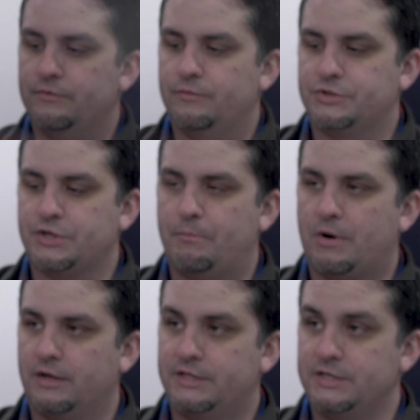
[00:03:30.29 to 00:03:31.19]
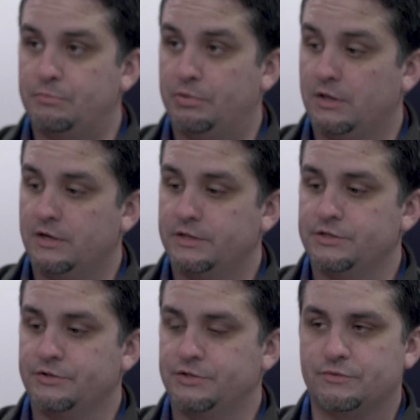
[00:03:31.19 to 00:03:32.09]
which I bought these plugs.
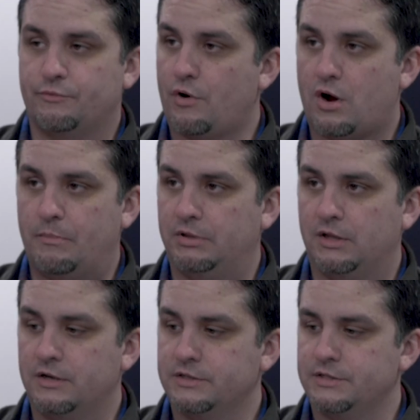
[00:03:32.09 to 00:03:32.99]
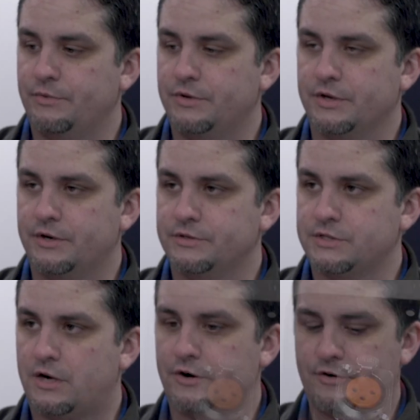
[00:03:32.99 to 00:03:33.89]
They're just raw plugs that we can
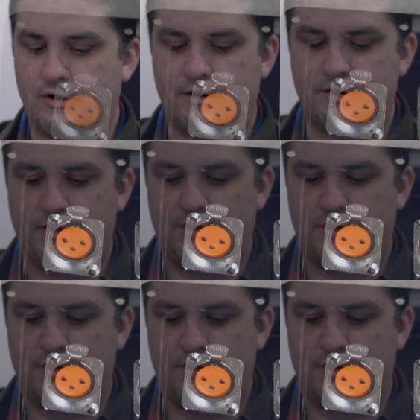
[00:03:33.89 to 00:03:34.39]
solder on.